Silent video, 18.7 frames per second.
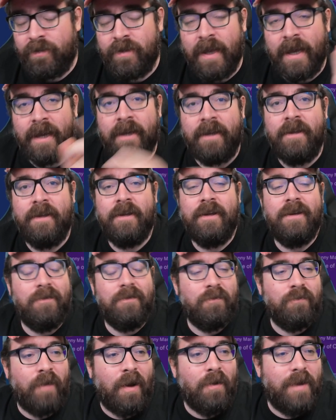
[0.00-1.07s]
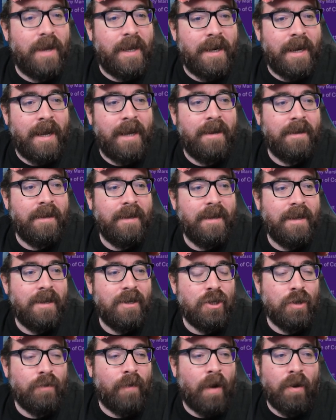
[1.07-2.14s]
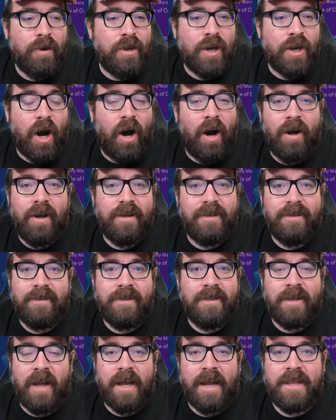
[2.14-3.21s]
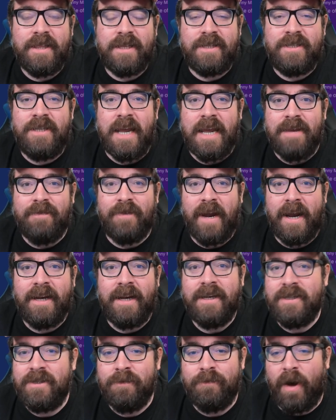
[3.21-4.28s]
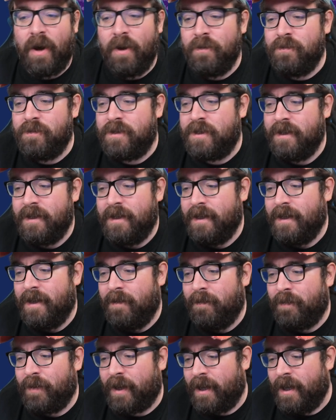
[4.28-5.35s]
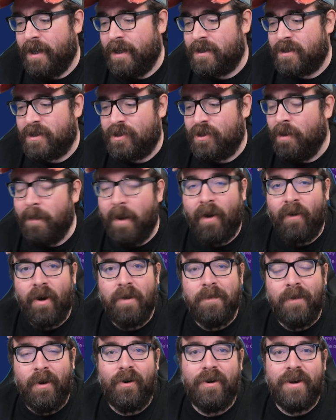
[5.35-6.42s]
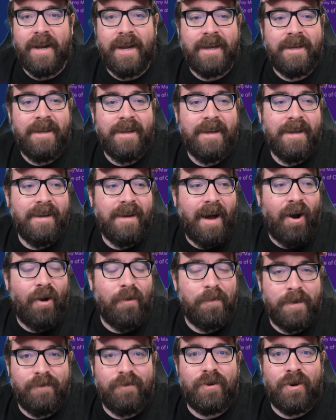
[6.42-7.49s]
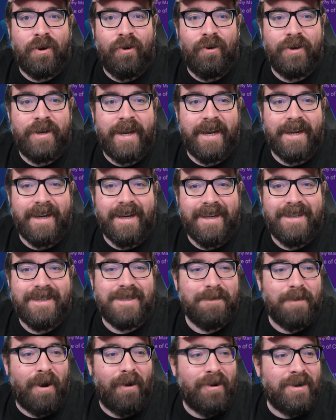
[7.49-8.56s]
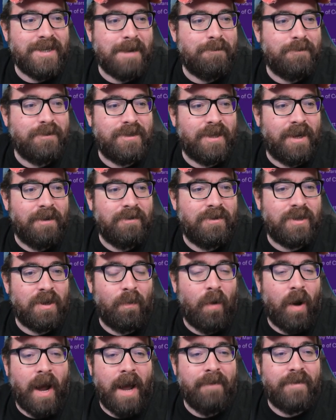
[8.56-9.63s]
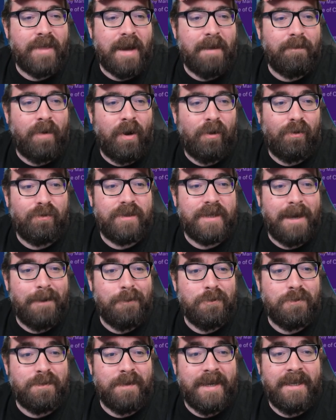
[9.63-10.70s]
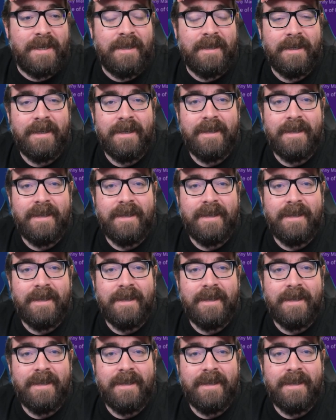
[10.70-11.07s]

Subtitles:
thing. Vote in it. You've only got like this evening to vote, because tomorrow morning I'll be recording tomorrow's episode. So whatever that poll tells me